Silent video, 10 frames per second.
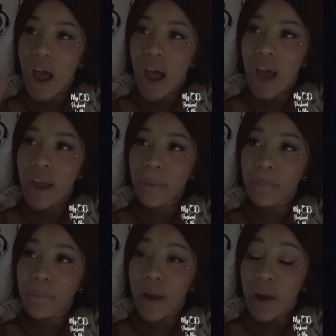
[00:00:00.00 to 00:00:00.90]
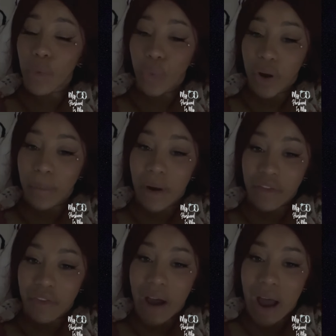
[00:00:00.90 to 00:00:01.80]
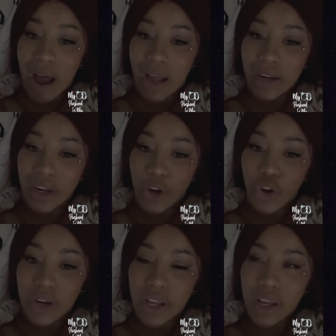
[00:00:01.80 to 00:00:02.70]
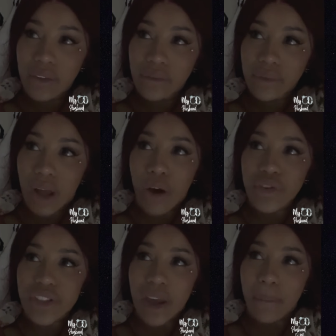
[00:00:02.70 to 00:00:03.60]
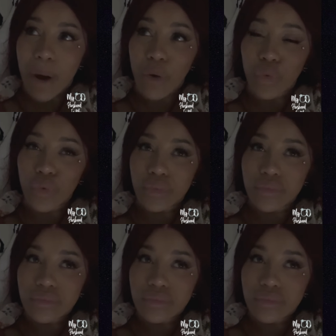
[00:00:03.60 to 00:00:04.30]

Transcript: I wear my faja literally, I'll say, about